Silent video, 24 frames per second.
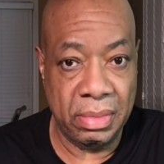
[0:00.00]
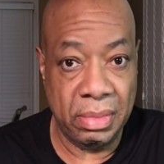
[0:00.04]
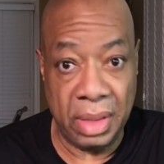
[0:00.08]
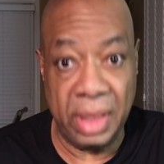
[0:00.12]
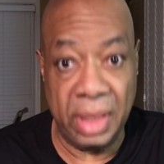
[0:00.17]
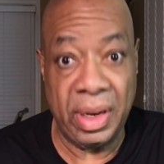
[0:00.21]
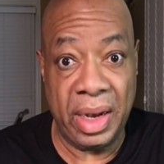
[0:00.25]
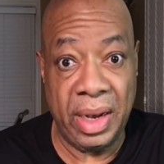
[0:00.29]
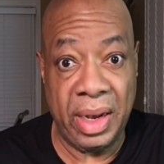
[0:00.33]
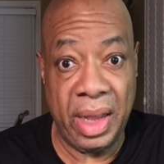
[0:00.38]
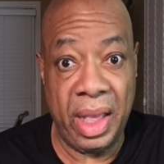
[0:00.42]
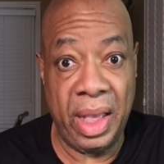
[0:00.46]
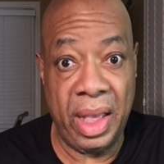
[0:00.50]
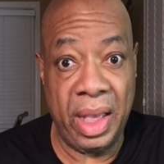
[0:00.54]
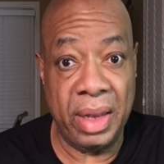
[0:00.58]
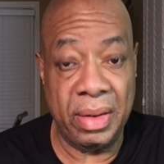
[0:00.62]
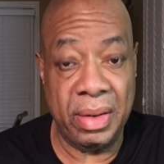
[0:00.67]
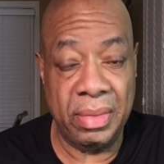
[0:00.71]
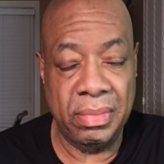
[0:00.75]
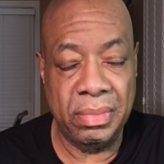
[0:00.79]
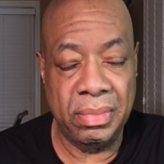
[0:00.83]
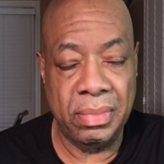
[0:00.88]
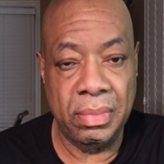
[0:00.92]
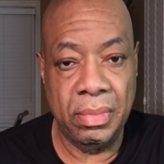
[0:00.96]
And they did,
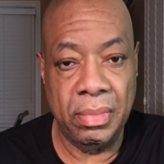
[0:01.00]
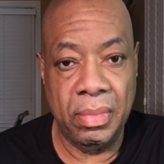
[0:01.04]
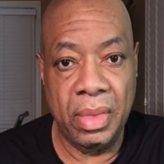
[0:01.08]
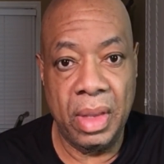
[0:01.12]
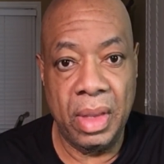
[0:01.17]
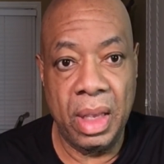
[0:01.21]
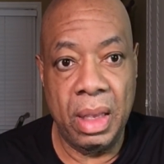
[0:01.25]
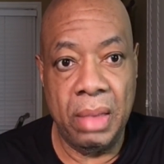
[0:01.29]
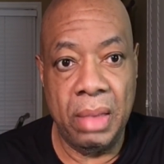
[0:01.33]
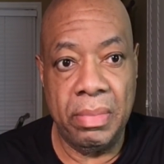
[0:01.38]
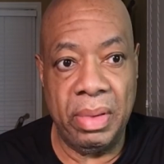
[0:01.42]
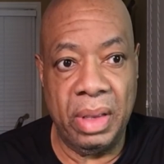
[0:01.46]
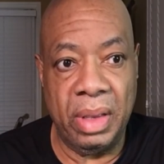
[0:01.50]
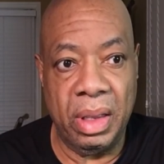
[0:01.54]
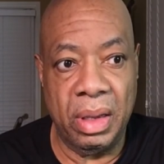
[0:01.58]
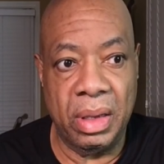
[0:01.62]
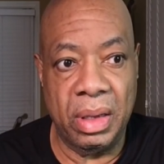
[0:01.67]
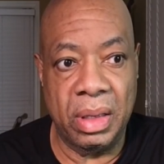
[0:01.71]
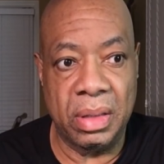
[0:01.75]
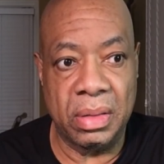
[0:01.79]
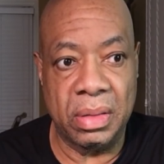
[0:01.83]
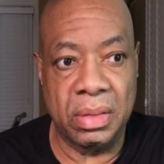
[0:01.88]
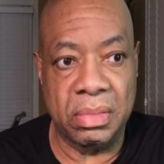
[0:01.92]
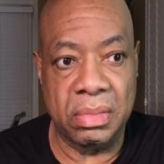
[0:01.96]

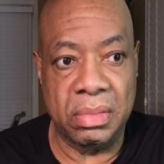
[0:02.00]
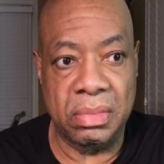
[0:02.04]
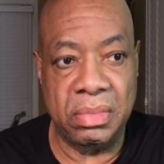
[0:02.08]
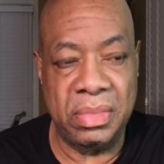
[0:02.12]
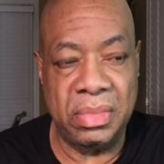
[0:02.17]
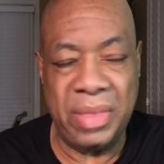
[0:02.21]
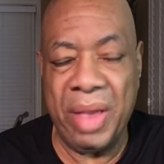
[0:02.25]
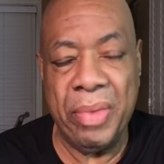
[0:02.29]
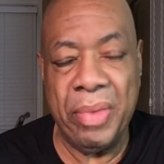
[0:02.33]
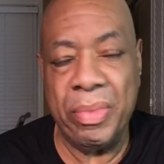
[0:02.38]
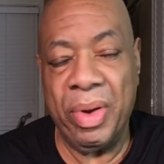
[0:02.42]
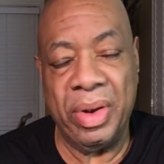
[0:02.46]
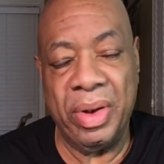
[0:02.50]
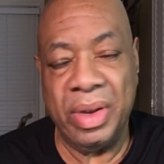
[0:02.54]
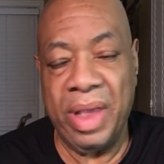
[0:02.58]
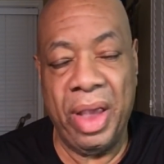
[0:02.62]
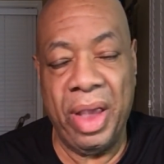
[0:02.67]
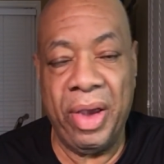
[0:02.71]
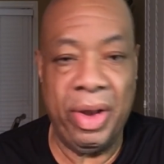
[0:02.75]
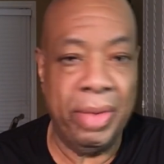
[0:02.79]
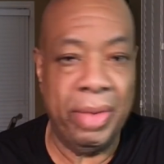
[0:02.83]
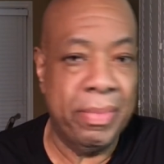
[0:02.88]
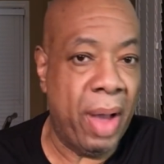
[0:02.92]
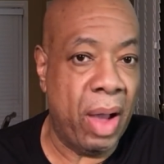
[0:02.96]
because they wasn't
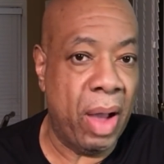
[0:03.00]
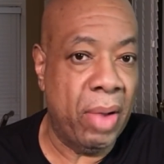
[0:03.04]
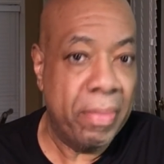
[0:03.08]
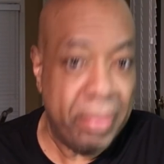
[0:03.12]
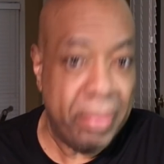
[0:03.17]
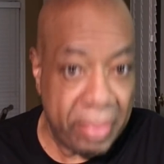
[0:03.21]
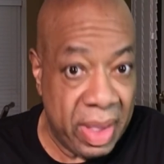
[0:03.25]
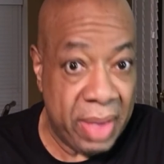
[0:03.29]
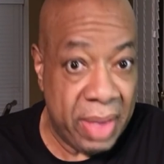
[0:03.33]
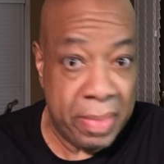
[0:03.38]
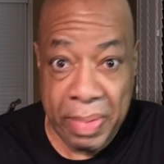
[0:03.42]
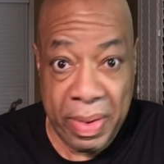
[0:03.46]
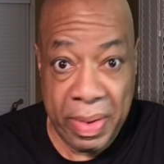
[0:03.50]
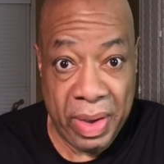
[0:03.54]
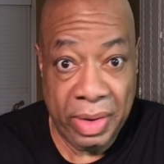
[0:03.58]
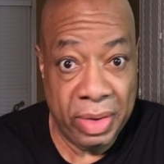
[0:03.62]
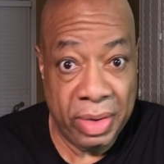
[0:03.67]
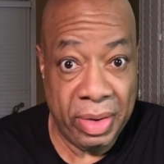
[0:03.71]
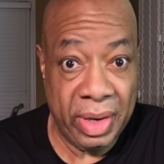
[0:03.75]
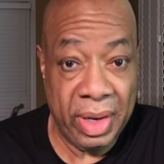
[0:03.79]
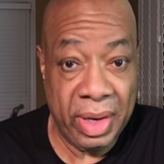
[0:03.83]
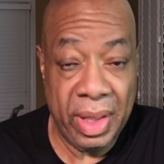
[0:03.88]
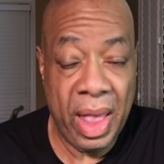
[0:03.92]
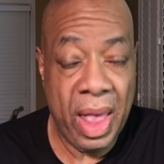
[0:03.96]
caring about me,
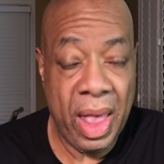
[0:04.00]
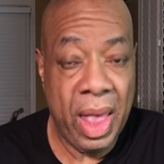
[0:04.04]
period.